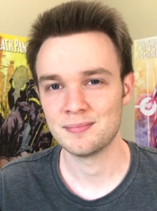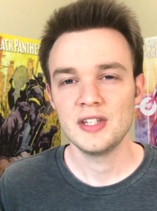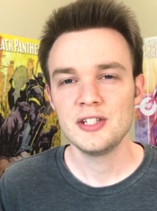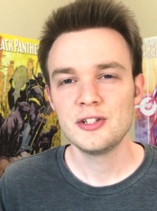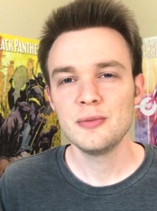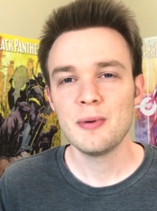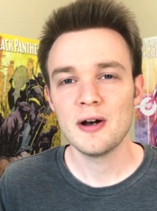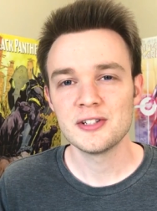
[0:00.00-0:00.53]
These
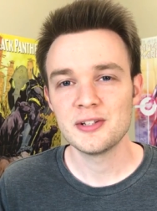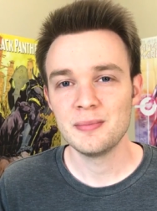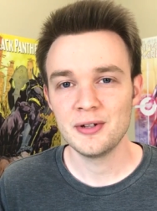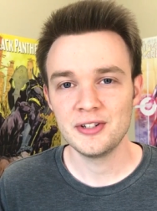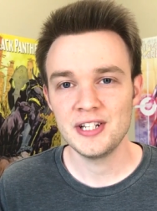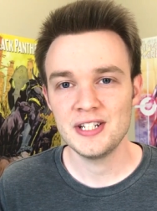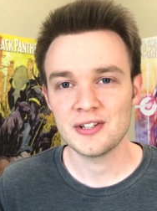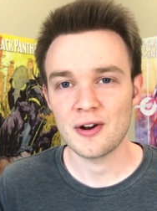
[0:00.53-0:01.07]
two
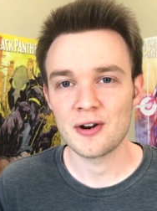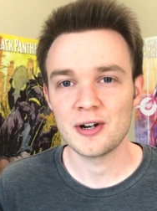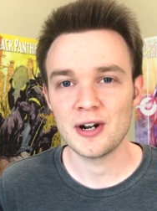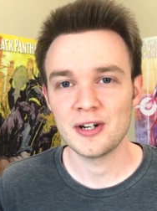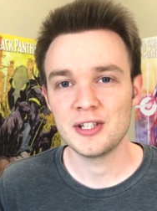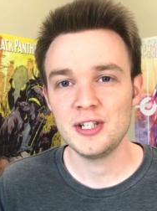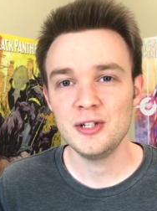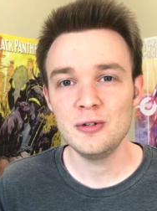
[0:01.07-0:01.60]
possibilities are
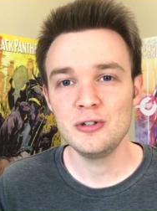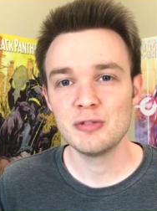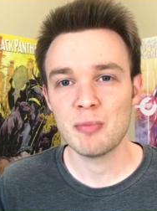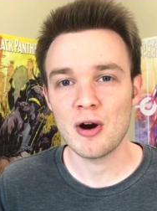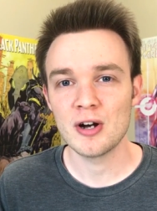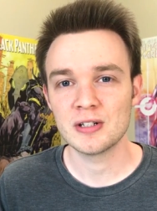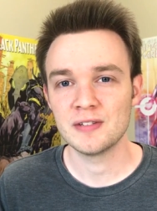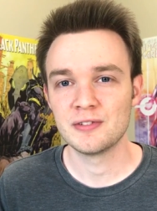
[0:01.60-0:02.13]
a huge
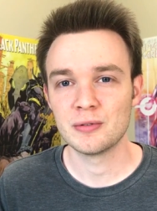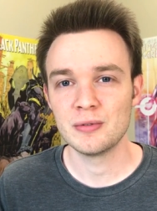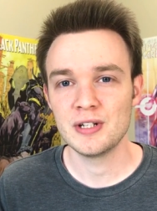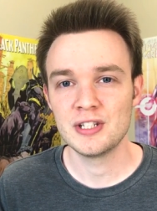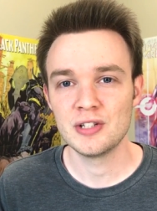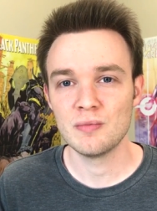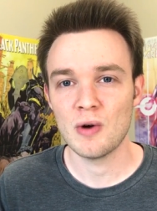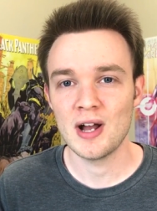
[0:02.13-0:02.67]
part of the
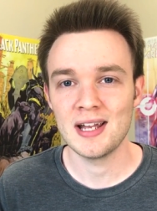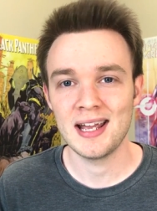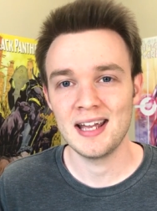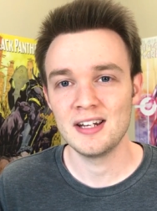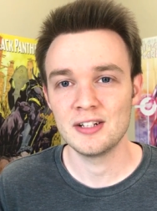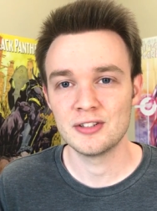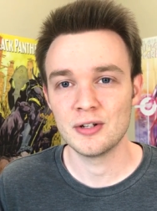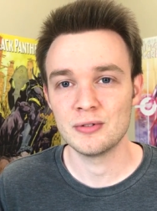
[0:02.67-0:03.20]
reason why
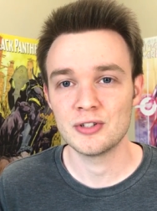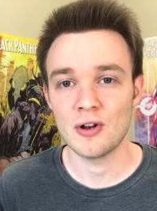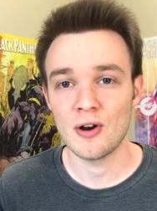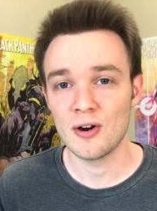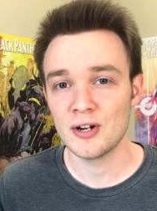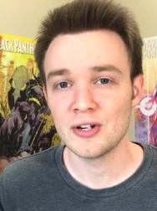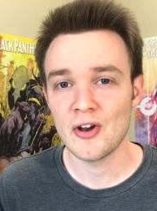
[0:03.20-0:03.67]
anecdotes are